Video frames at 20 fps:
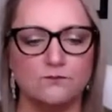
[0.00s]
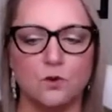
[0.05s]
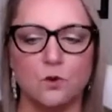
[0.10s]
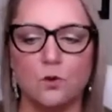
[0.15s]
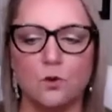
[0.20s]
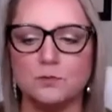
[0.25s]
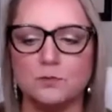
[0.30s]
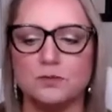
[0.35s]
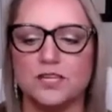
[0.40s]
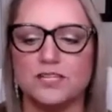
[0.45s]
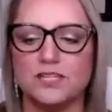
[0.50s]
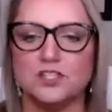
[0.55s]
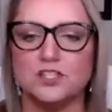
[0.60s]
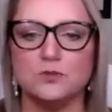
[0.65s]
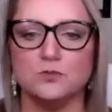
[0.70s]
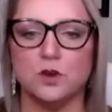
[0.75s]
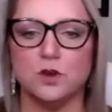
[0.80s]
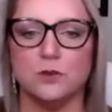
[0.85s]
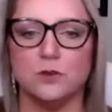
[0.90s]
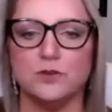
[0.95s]
4
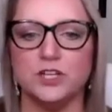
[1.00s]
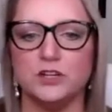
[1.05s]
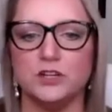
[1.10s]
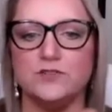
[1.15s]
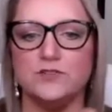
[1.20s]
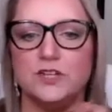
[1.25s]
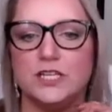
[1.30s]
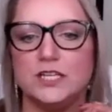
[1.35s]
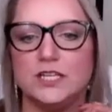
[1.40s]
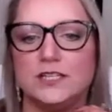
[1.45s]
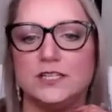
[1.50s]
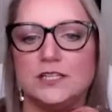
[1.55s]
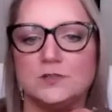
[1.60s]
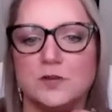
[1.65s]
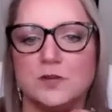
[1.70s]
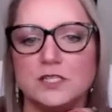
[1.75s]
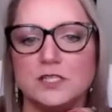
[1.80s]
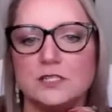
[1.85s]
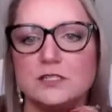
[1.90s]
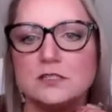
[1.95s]
plus 2 more. We don't even need
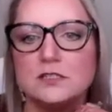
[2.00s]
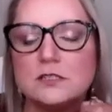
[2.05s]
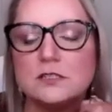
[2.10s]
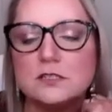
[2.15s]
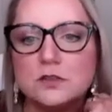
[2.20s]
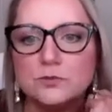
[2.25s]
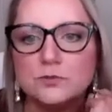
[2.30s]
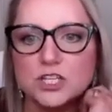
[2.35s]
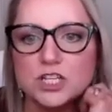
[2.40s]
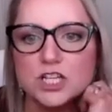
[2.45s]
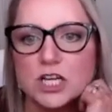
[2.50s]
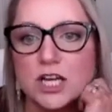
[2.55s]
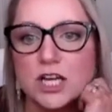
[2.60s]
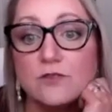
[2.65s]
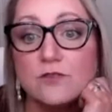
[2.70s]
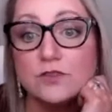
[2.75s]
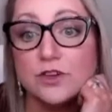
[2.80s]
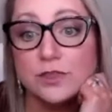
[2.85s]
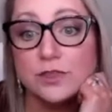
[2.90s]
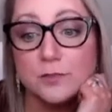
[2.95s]
these ones. We could
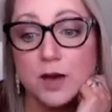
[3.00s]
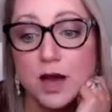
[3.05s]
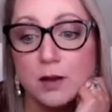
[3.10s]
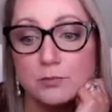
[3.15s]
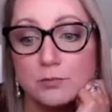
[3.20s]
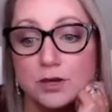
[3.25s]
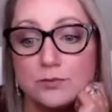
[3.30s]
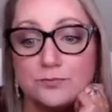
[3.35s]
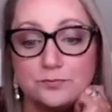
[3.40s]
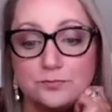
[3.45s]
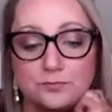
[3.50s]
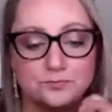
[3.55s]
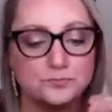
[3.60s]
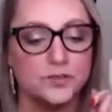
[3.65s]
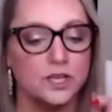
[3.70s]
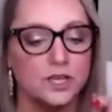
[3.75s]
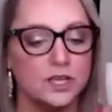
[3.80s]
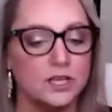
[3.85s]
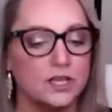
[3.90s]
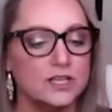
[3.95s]
cover them up.
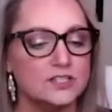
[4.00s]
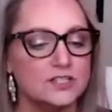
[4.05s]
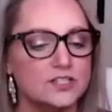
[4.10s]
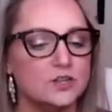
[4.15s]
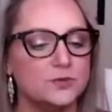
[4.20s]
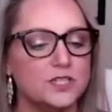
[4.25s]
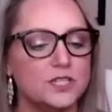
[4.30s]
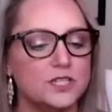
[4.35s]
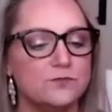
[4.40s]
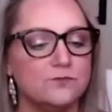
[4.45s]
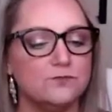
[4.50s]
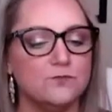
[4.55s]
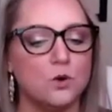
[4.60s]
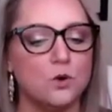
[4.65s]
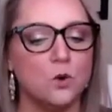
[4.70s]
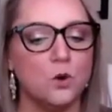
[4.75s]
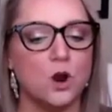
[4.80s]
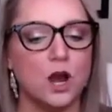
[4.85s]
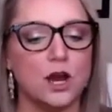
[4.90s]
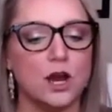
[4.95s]
So we did
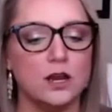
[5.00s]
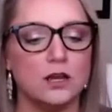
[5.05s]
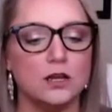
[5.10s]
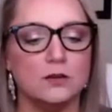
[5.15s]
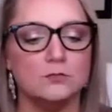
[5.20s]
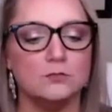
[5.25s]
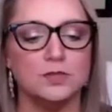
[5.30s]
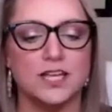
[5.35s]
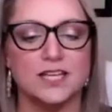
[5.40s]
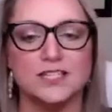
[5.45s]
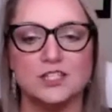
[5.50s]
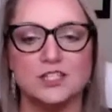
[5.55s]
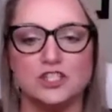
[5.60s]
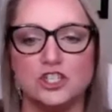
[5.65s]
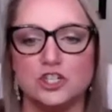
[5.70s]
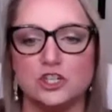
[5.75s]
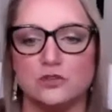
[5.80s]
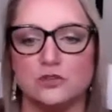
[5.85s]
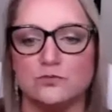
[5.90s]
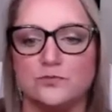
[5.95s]
4
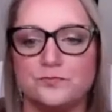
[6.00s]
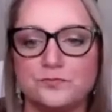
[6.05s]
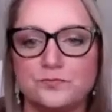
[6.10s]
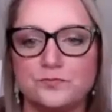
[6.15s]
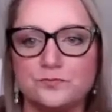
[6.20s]
plus 2.